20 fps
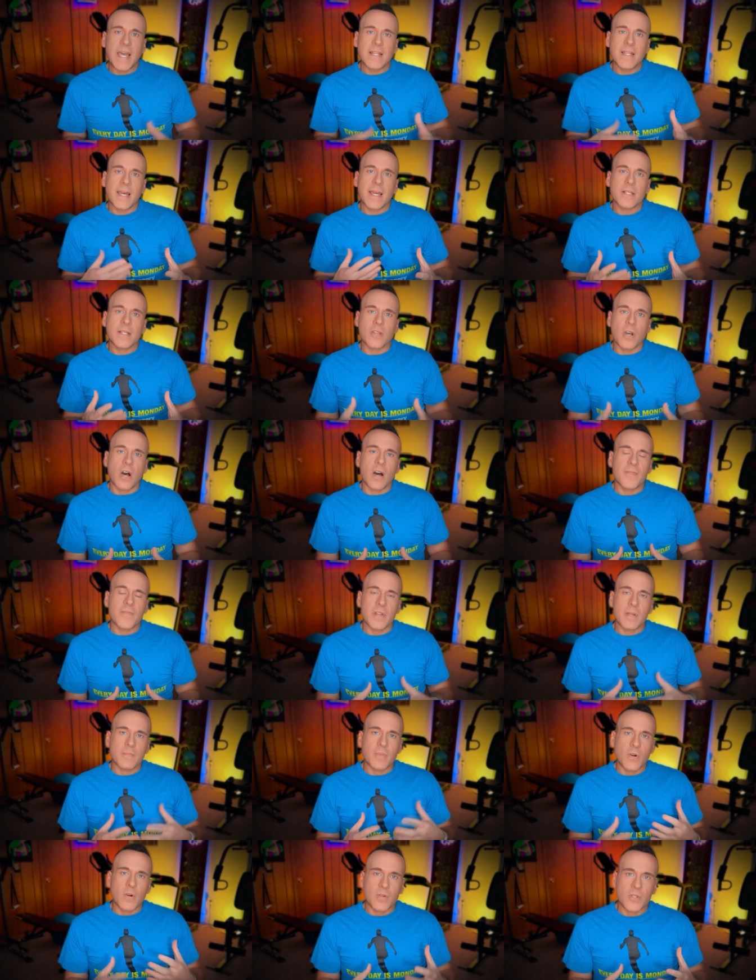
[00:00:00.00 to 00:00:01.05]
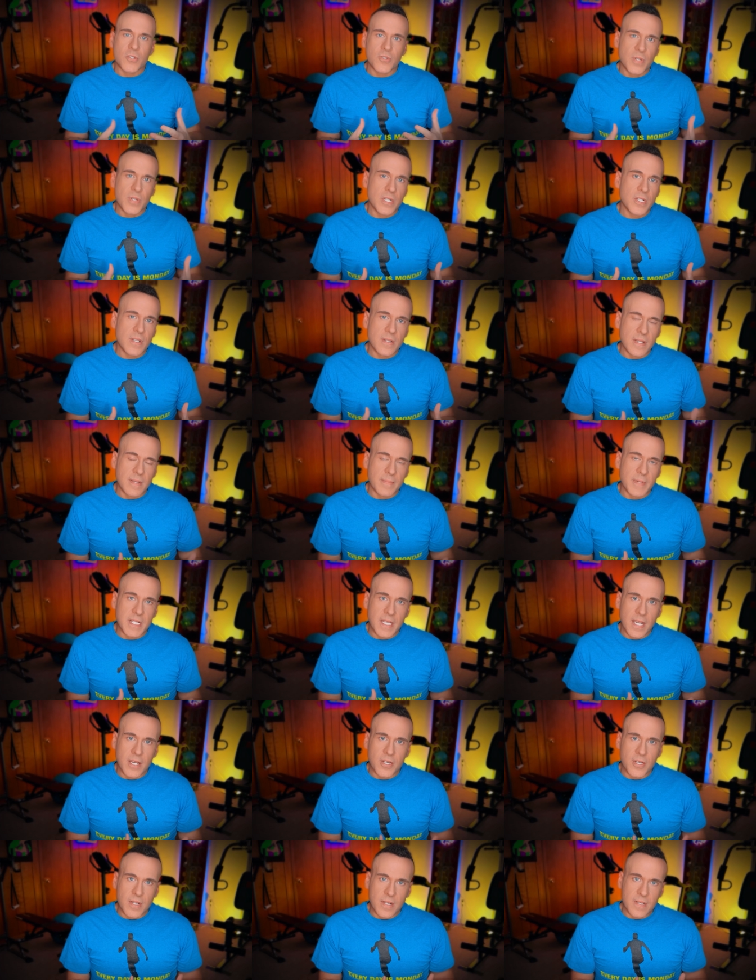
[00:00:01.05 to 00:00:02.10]
diets often impose stringent
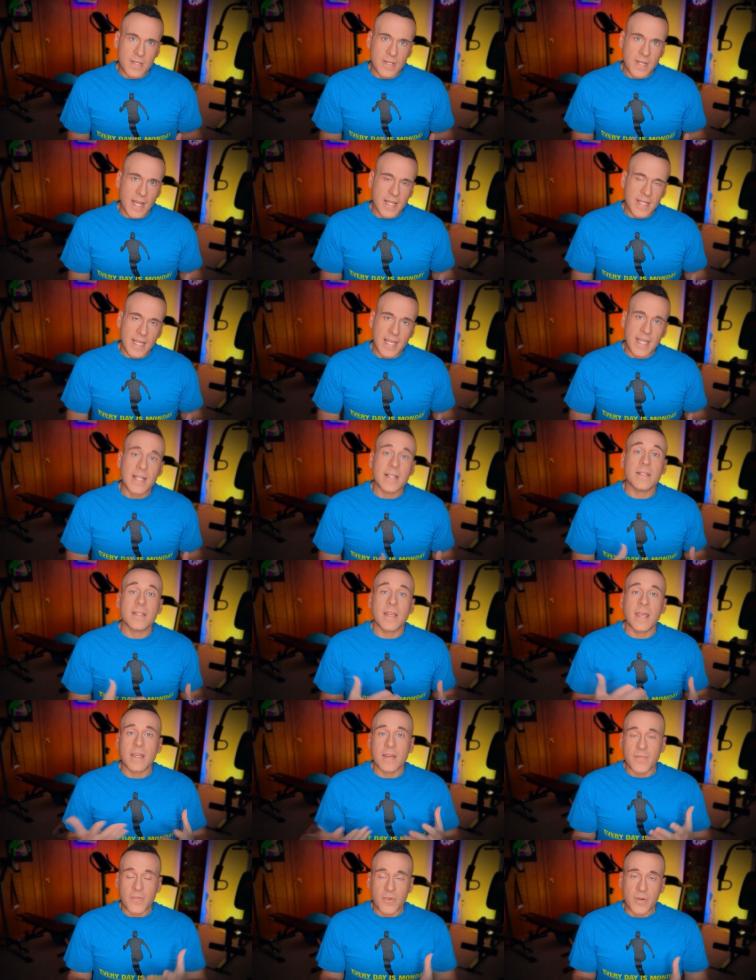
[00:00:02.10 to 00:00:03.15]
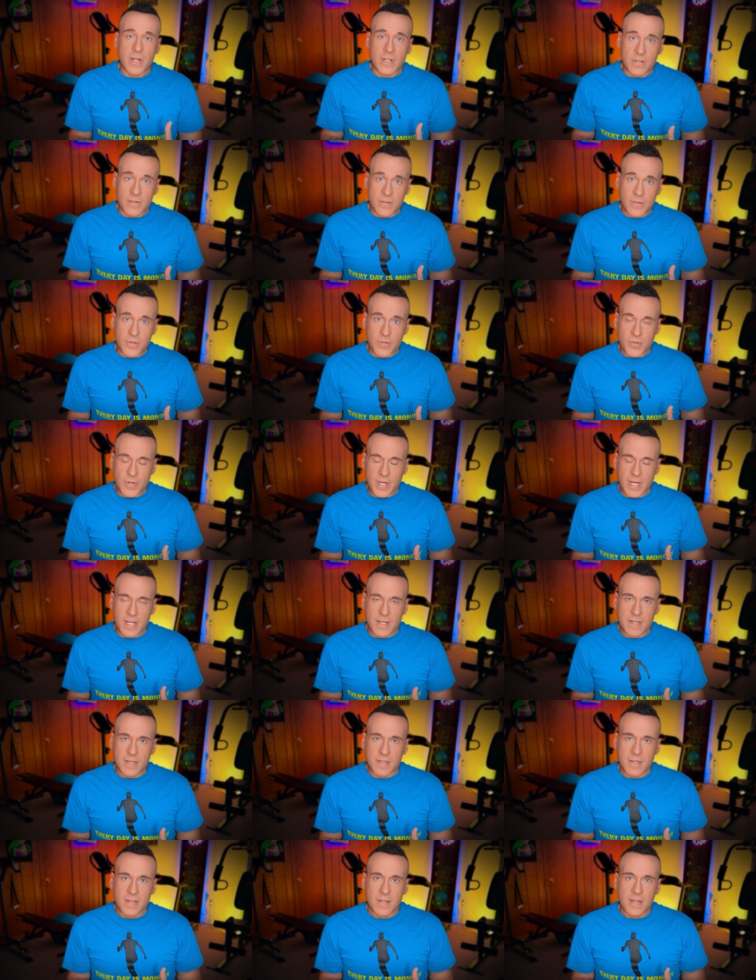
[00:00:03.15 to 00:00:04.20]
limitations on the intake of critical
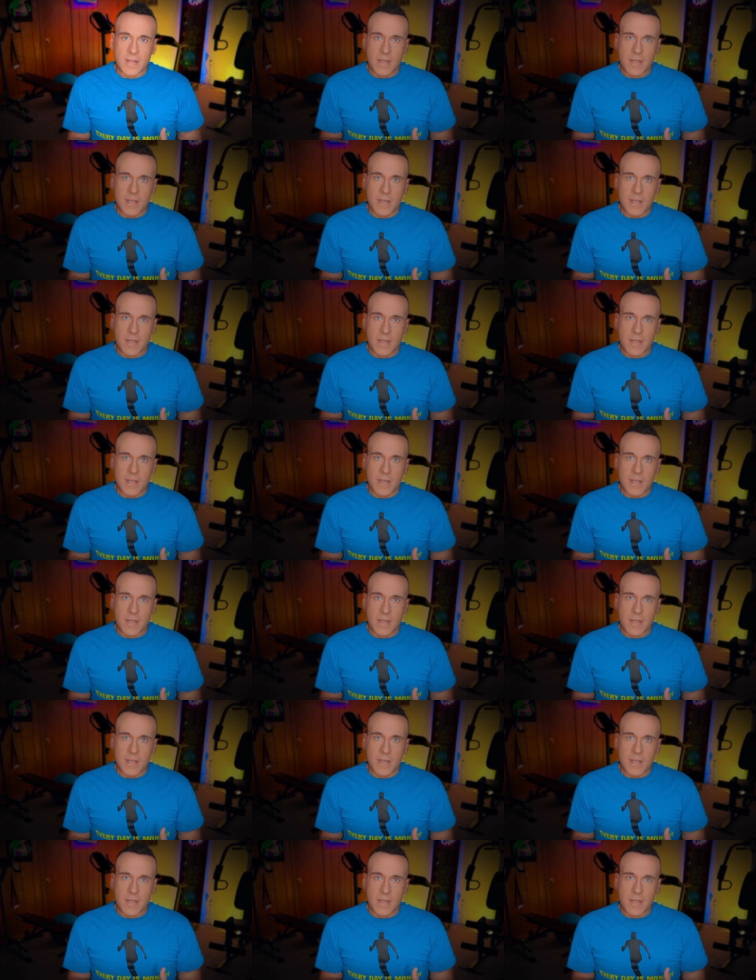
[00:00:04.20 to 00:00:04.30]
nutrients,